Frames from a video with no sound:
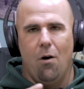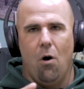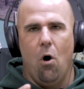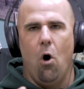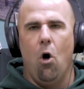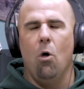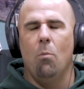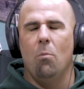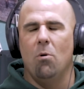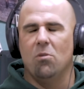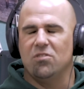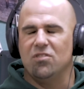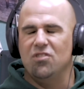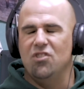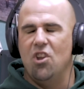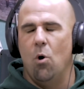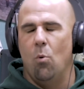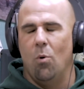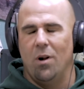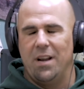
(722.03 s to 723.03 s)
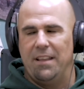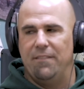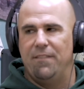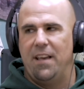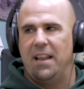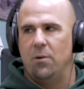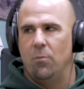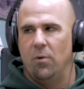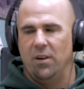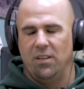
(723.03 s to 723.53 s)
Almost no one, if
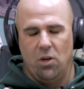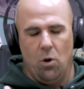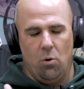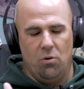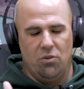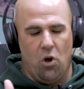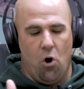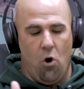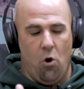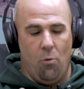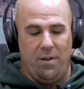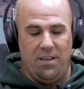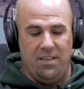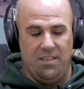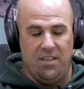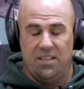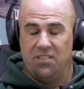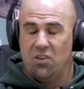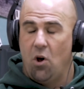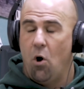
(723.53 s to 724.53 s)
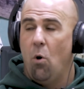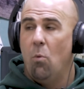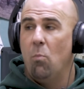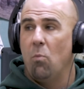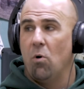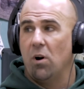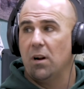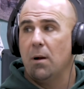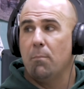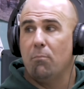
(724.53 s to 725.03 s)
anyone, goes home and does
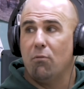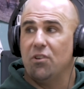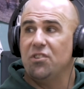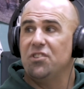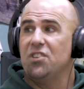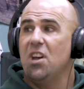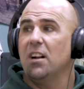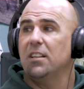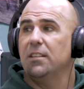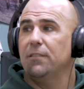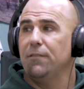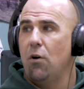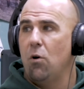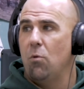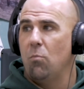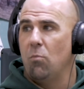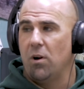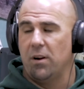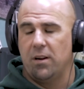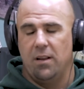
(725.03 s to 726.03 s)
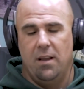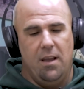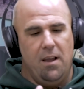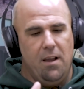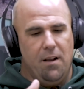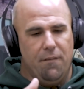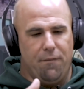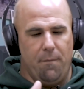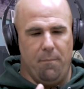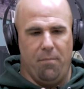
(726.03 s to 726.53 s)
homework, productive homework,
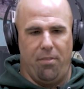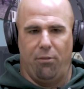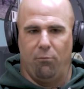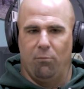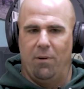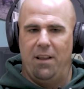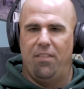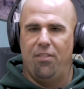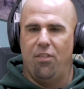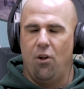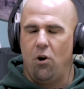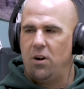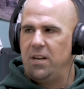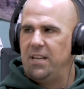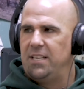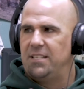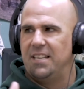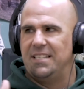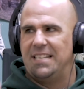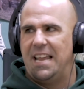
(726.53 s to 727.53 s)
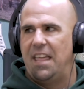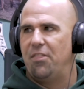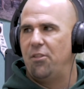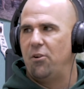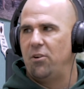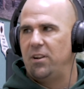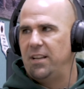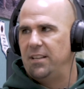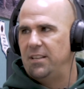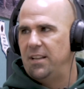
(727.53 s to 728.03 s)
from 3:30 to
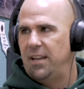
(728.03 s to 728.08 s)
10:30 at